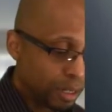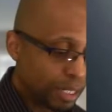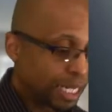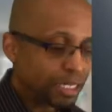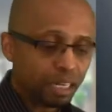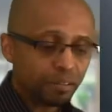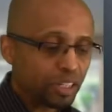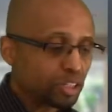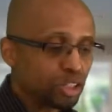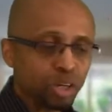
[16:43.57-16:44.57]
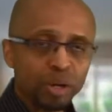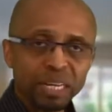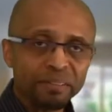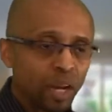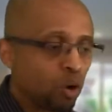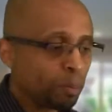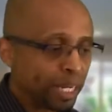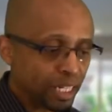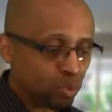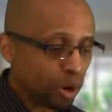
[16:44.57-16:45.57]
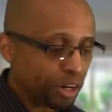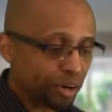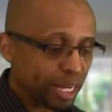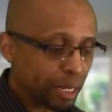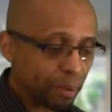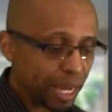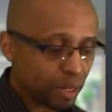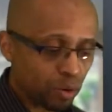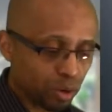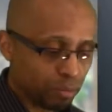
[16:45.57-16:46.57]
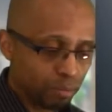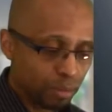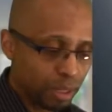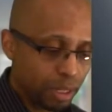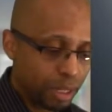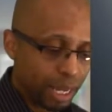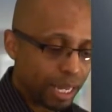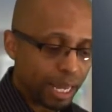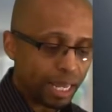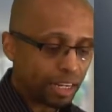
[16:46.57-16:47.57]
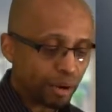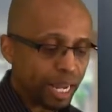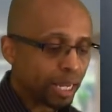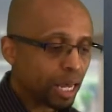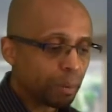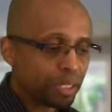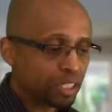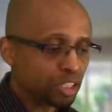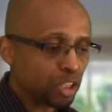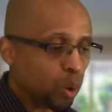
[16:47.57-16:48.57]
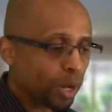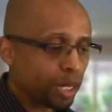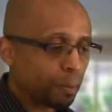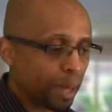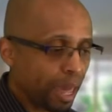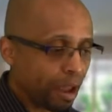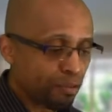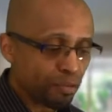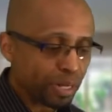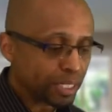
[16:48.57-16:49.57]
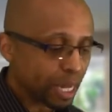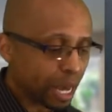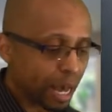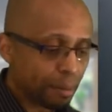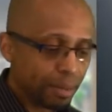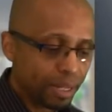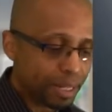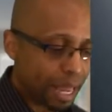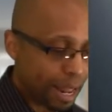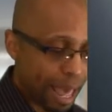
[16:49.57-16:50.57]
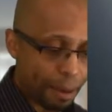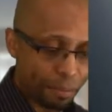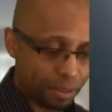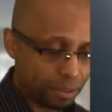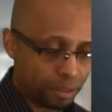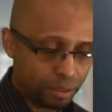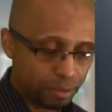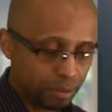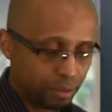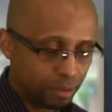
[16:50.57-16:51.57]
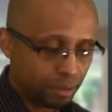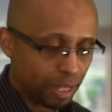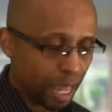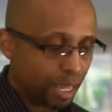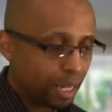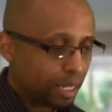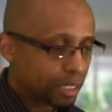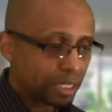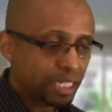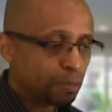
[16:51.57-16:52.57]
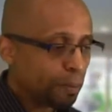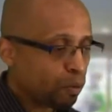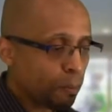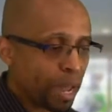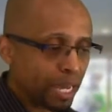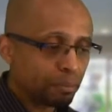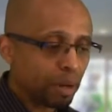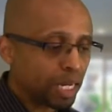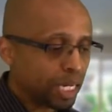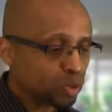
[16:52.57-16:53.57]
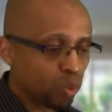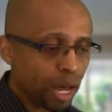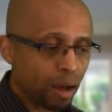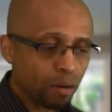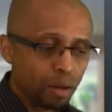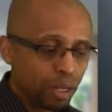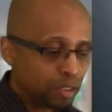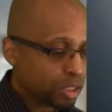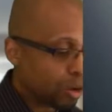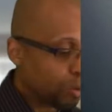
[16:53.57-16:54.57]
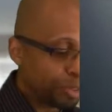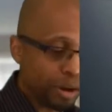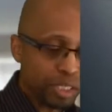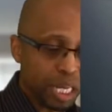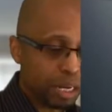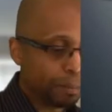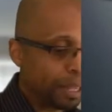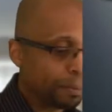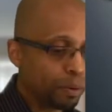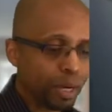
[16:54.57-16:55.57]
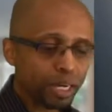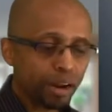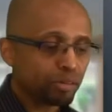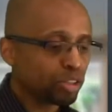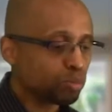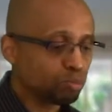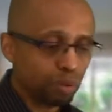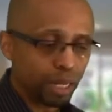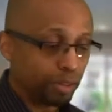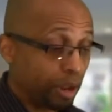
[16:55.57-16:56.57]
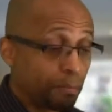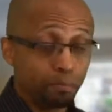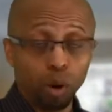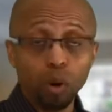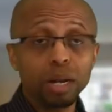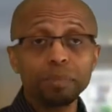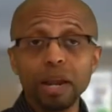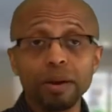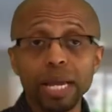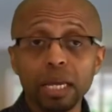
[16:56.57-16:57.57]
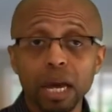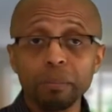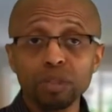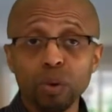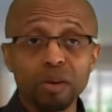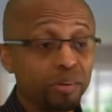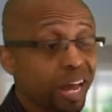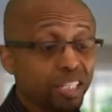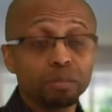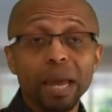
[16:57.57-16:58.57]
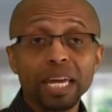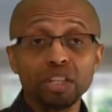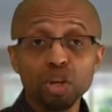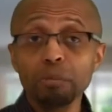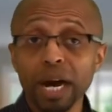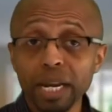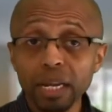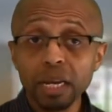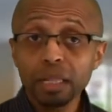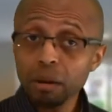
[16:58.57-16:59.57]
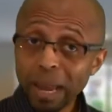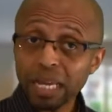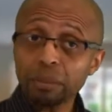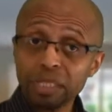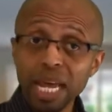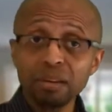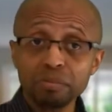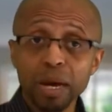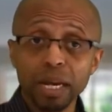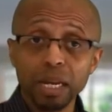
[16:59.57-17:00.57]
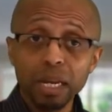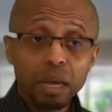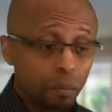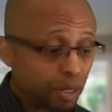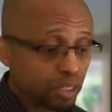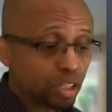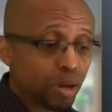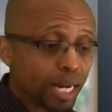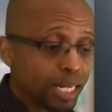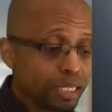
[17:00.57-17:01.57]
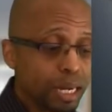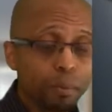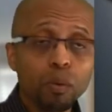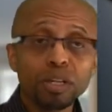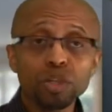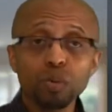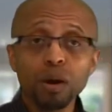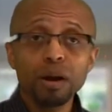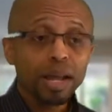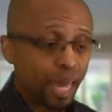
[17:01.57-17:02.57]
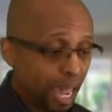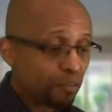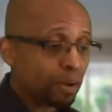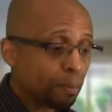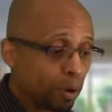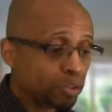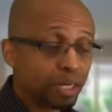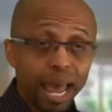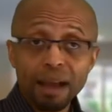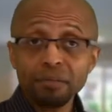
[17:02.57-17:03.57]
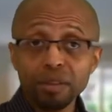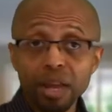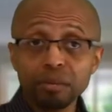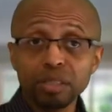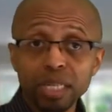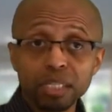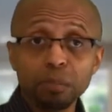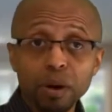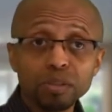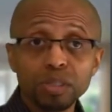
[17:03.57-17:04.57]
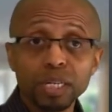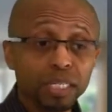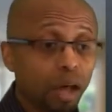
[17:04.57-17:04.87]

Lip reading: These individuals, you don't even know them, but guess what? You're getting paid on them. And your income is just going up every time that happens, okay? Because these people are making money as well. So they're telling people, and they're blowing up their income as well. They're not just making you money, they're making themselves money. Because they're trying to get to that point to where every person after their sixth person is